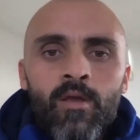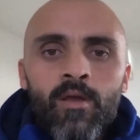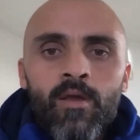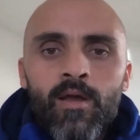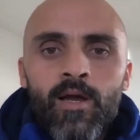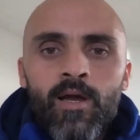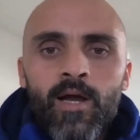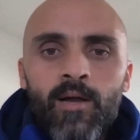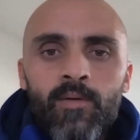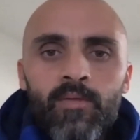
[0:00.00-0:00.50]

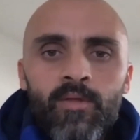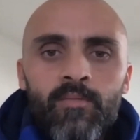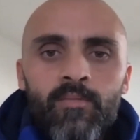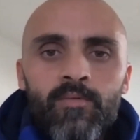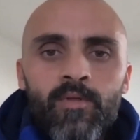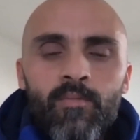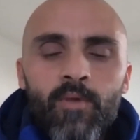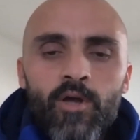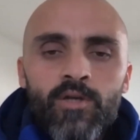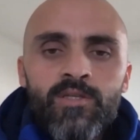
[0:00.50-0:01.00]
the
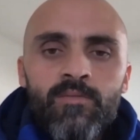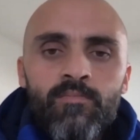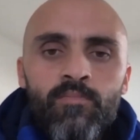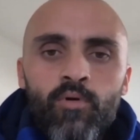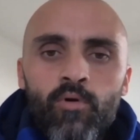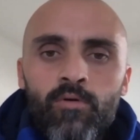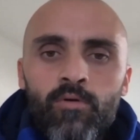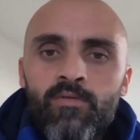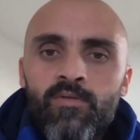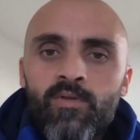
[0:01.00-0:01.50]
most
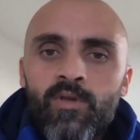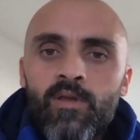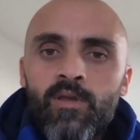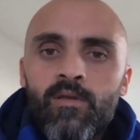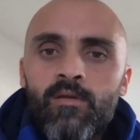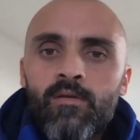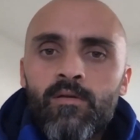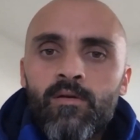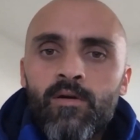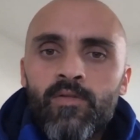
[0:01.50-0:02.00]
important
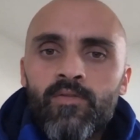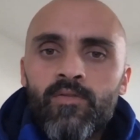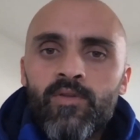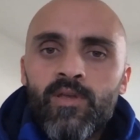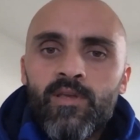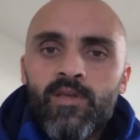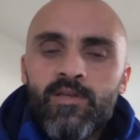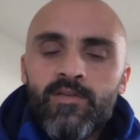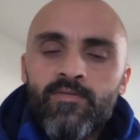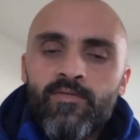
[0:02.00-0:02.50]
thing I
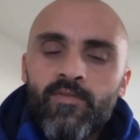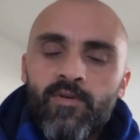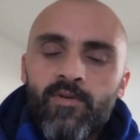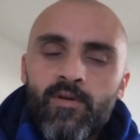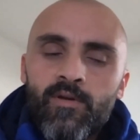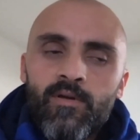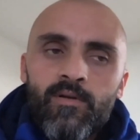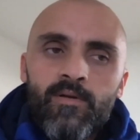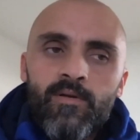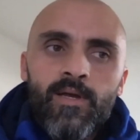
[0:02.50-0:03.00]
think is
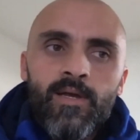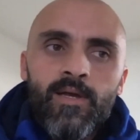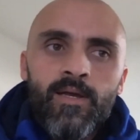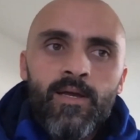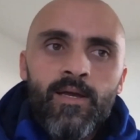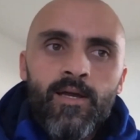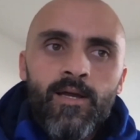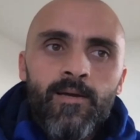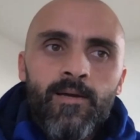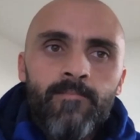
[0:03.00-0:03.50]
for
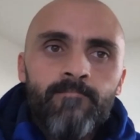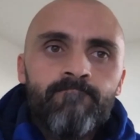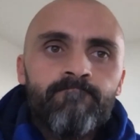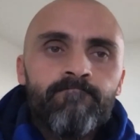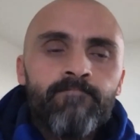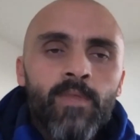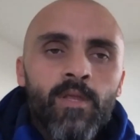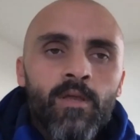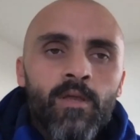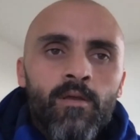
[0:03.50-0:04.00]

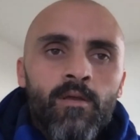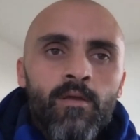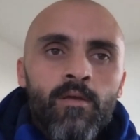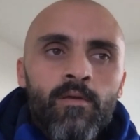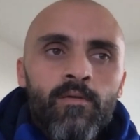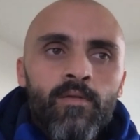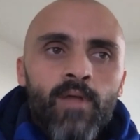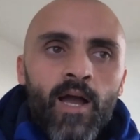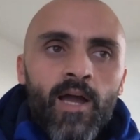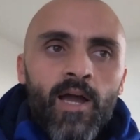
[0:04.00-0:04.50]

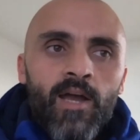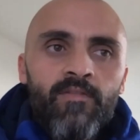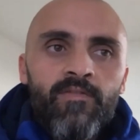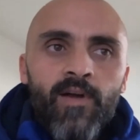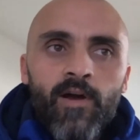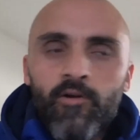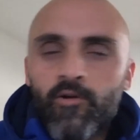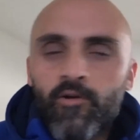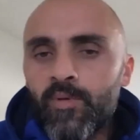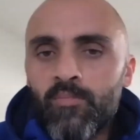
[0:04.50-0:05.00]

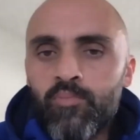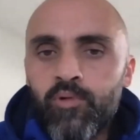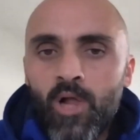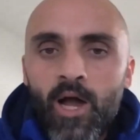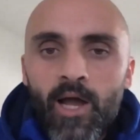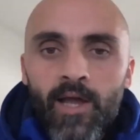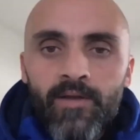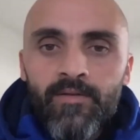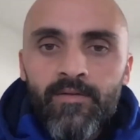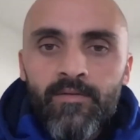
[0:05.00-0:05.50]
AFL to be
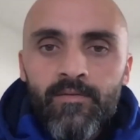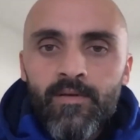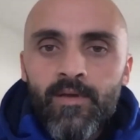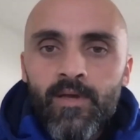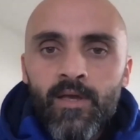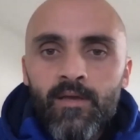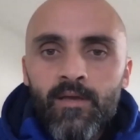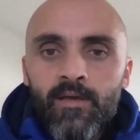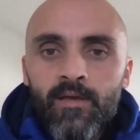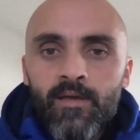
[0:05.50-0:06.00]
played,
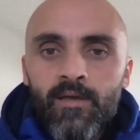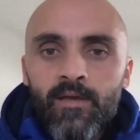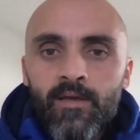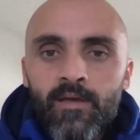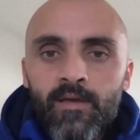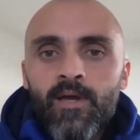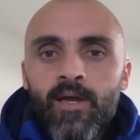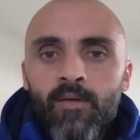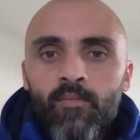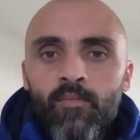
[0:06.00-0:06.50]
and
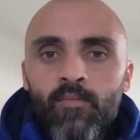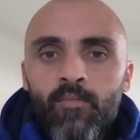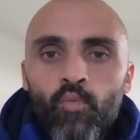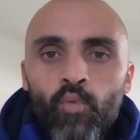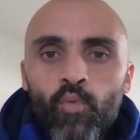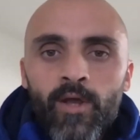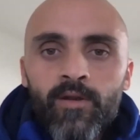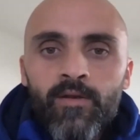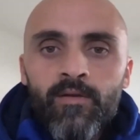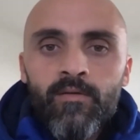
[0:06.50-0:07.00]

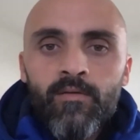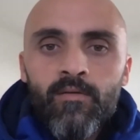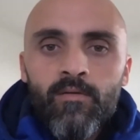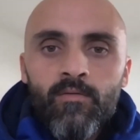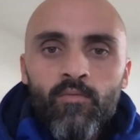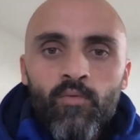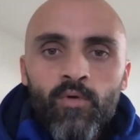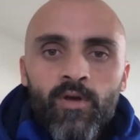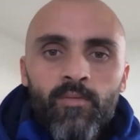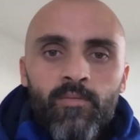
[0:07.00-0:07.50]
when
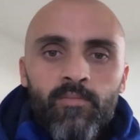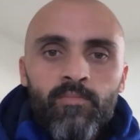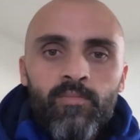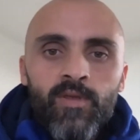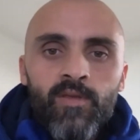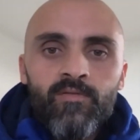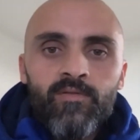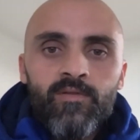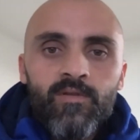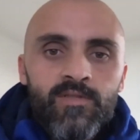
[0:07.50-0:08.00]
we're
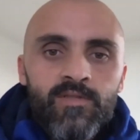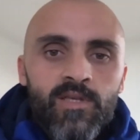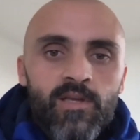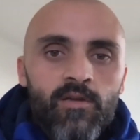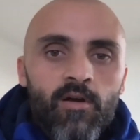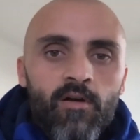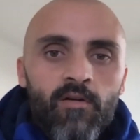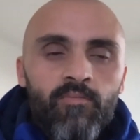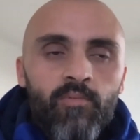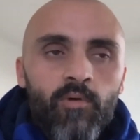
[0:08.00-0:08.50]
given the tick
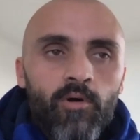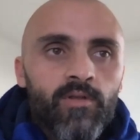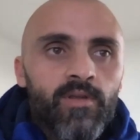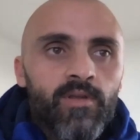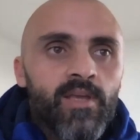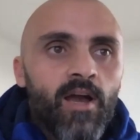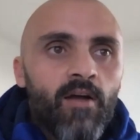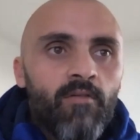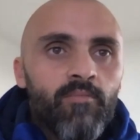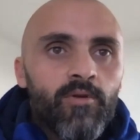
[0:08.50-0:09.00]
off by the
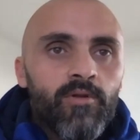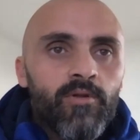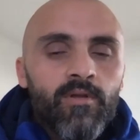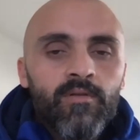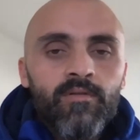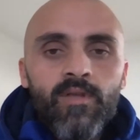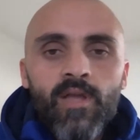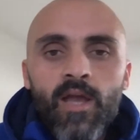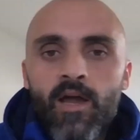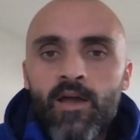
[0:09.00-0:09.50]
government
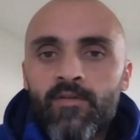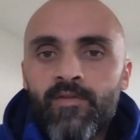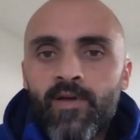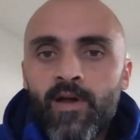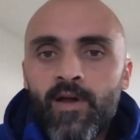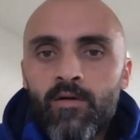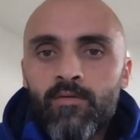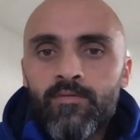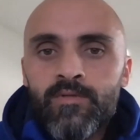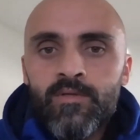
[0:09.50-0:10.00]
and the
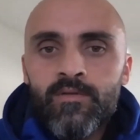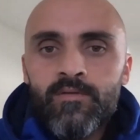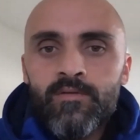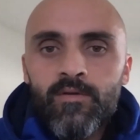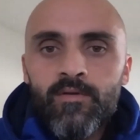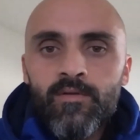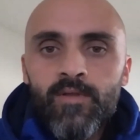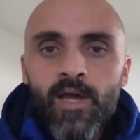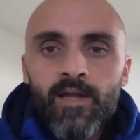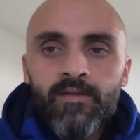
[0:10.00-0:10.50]
AFL to
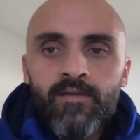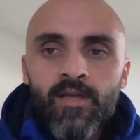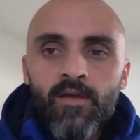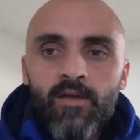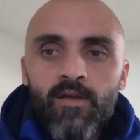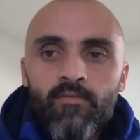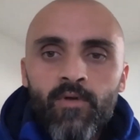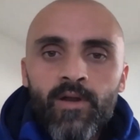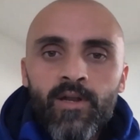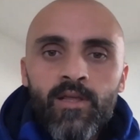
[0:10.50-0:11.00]
do that and get
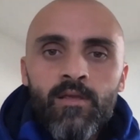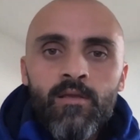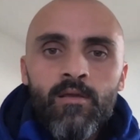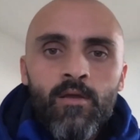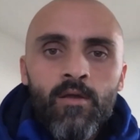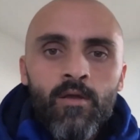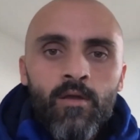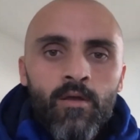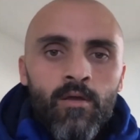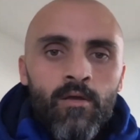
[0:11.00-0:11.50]
ready,
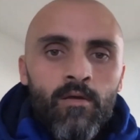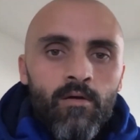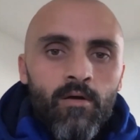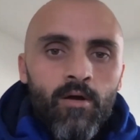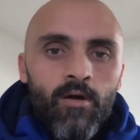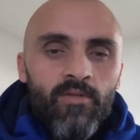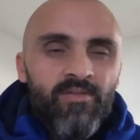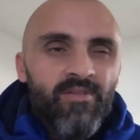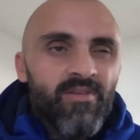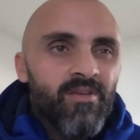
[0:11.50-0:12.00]

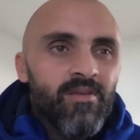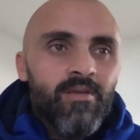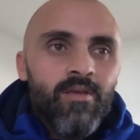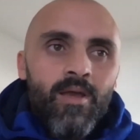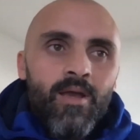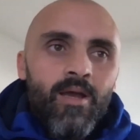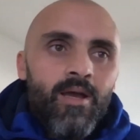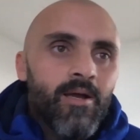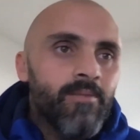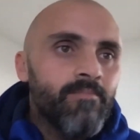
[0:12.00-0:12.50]
I think
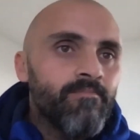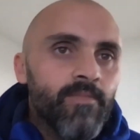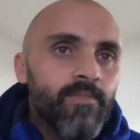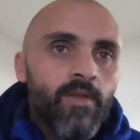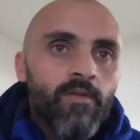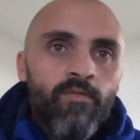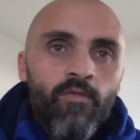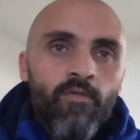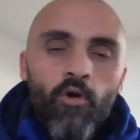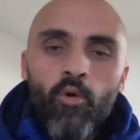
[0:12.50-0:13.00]

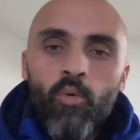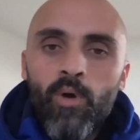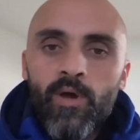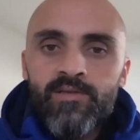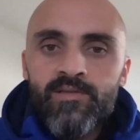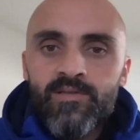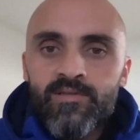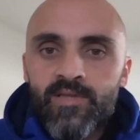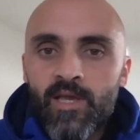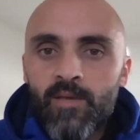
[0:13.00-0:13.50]
4
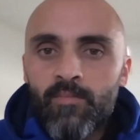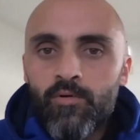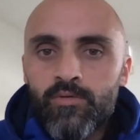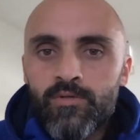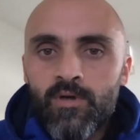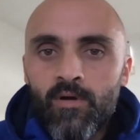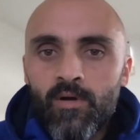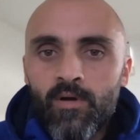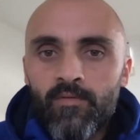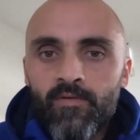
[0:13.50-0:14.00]
weeks is ample
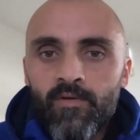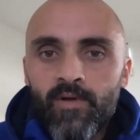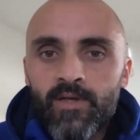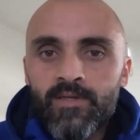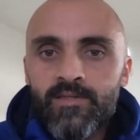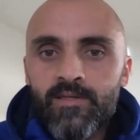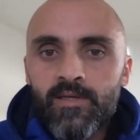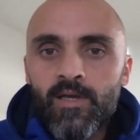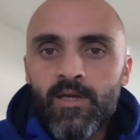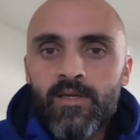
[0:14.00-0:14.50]
time for
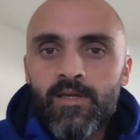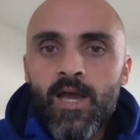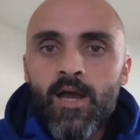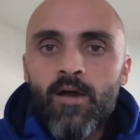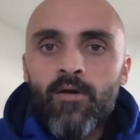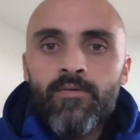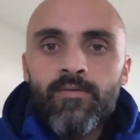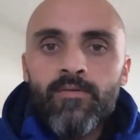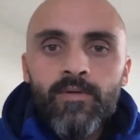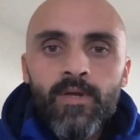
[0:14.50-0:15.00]
us to get going